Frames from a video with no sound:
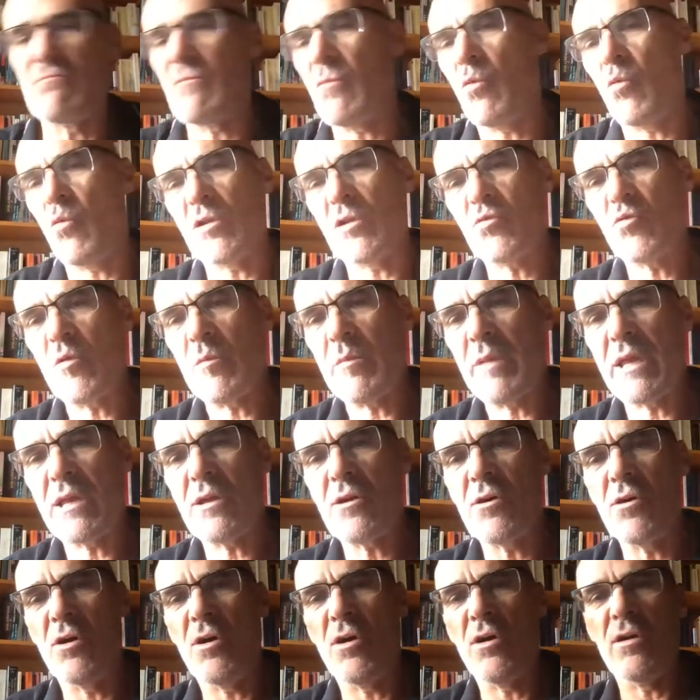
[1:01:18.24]
what we may
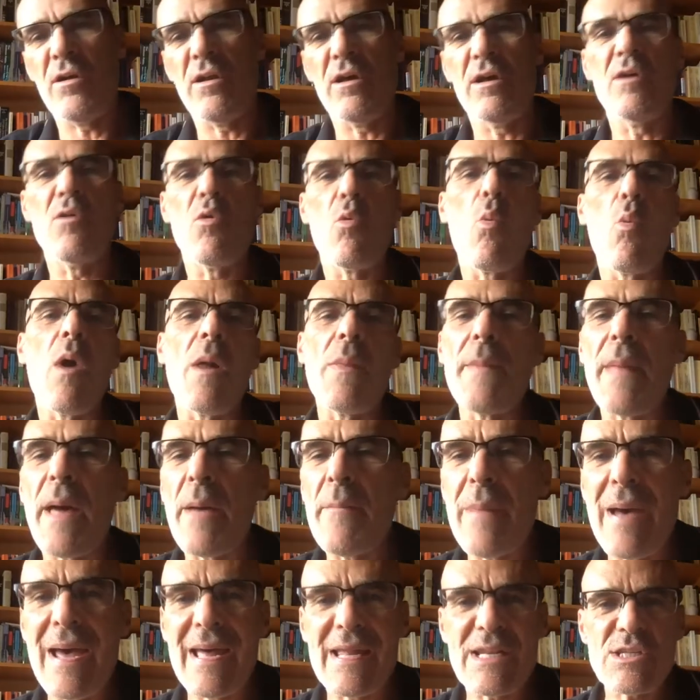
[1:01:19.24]
call a one
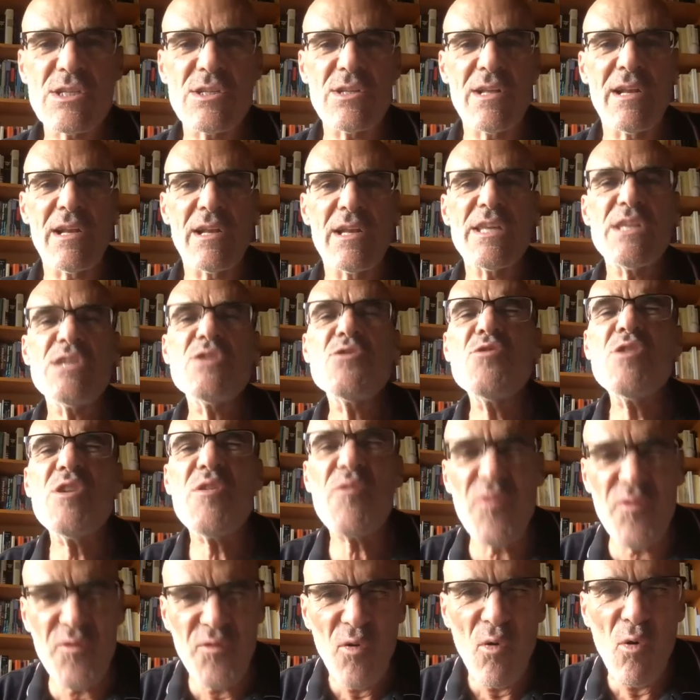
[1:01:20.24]
dimensional, a
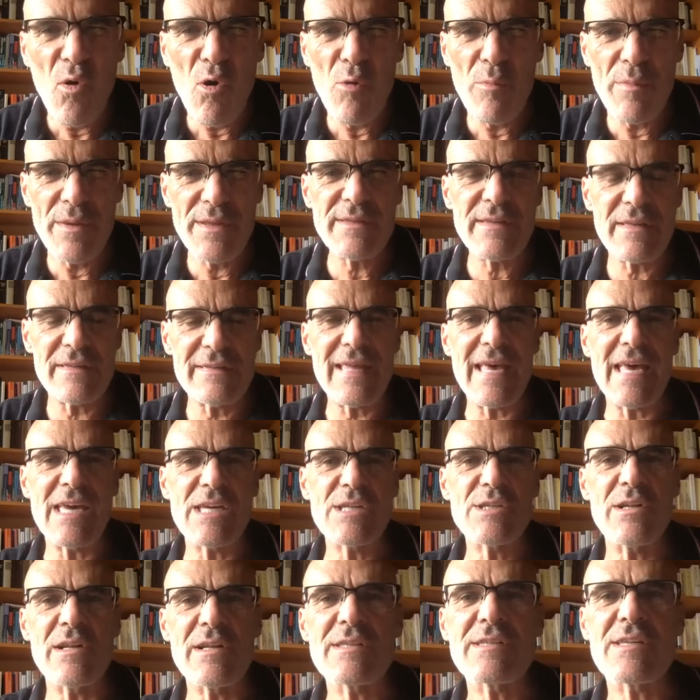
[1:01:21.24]
uniform
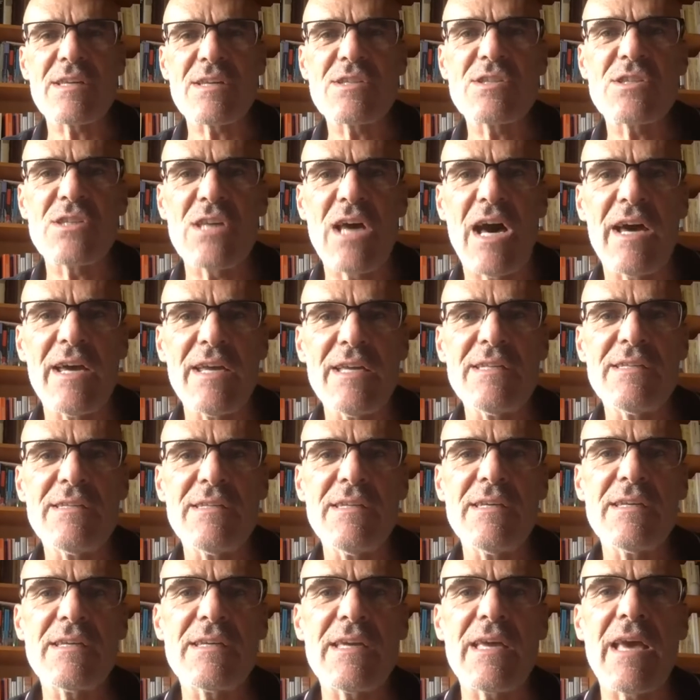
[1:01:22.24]
international
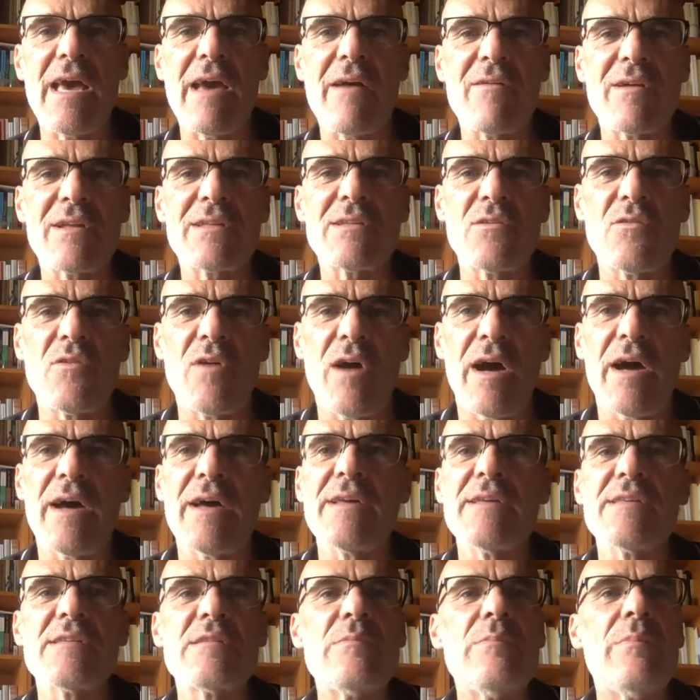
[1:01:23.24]
society
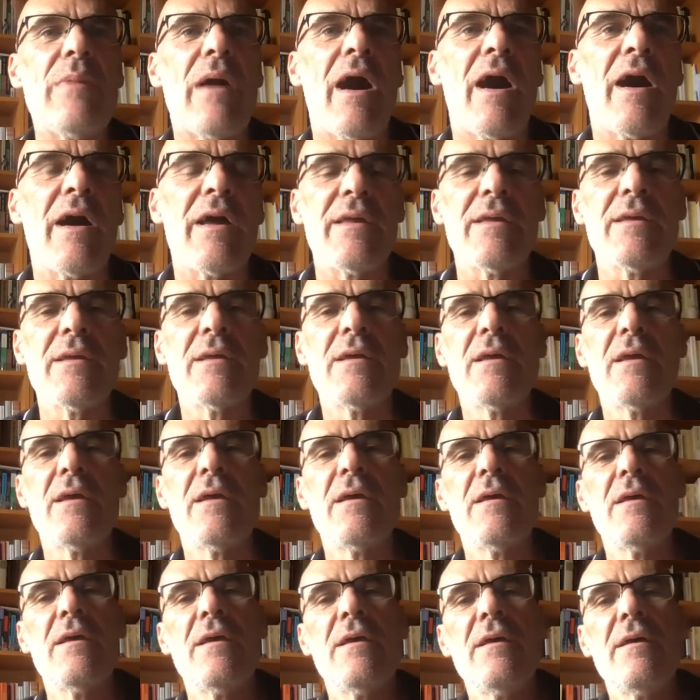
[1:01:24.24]
characterized by
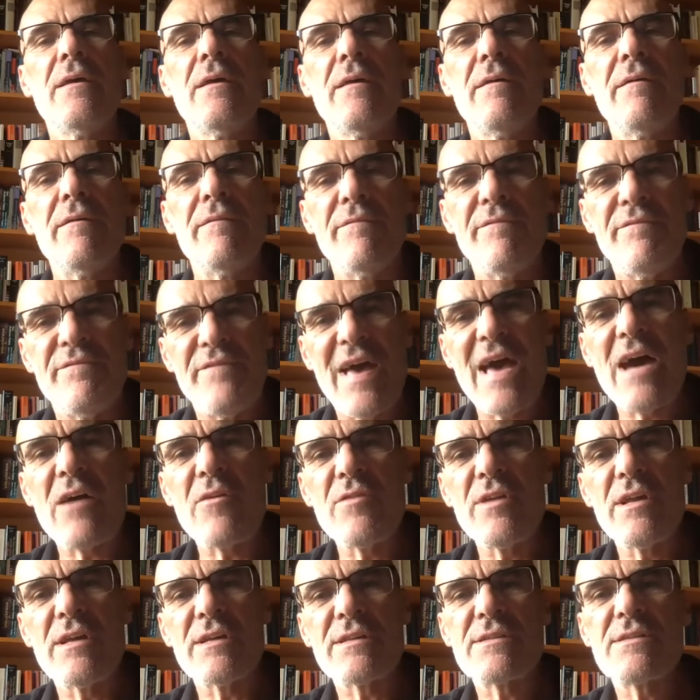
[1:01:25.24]

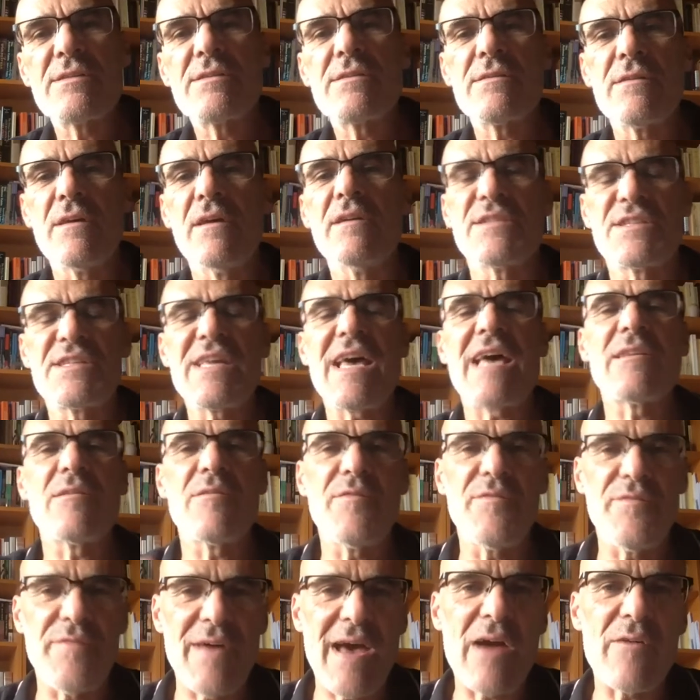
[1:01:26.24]
various, a set
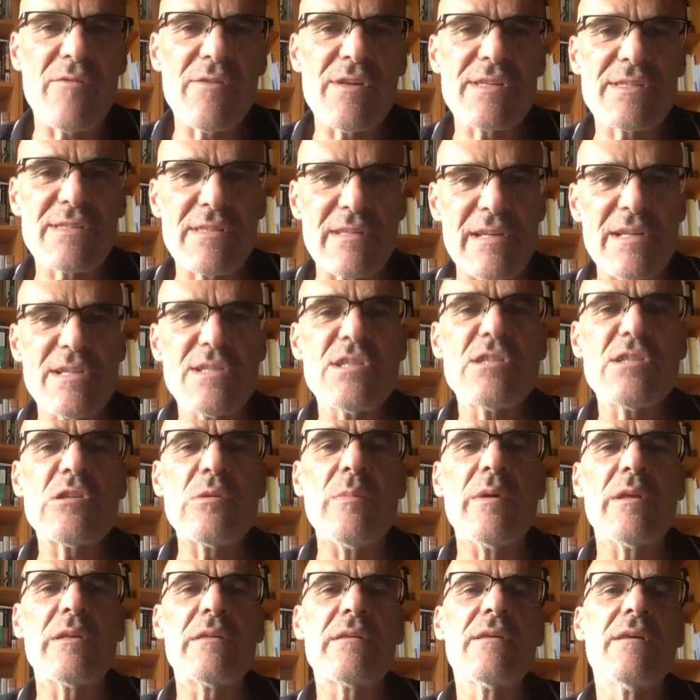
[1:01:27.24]
of various
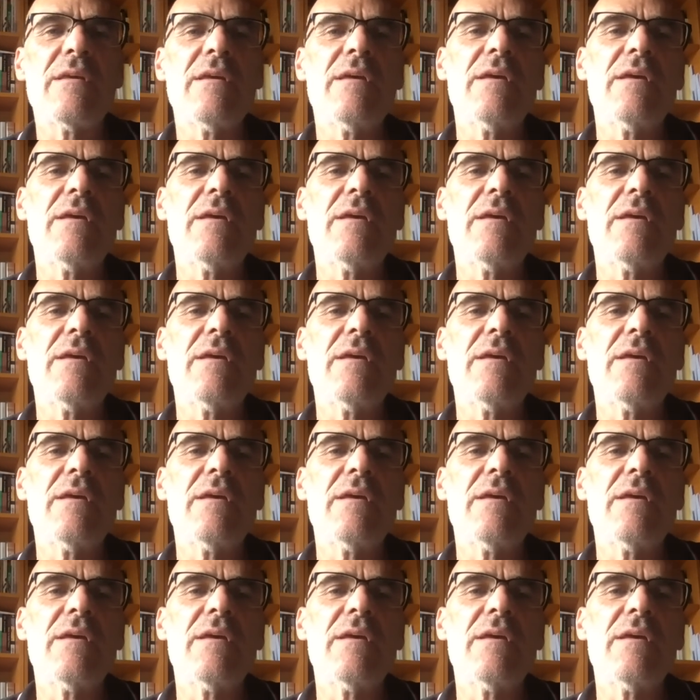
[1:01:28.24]
legitimate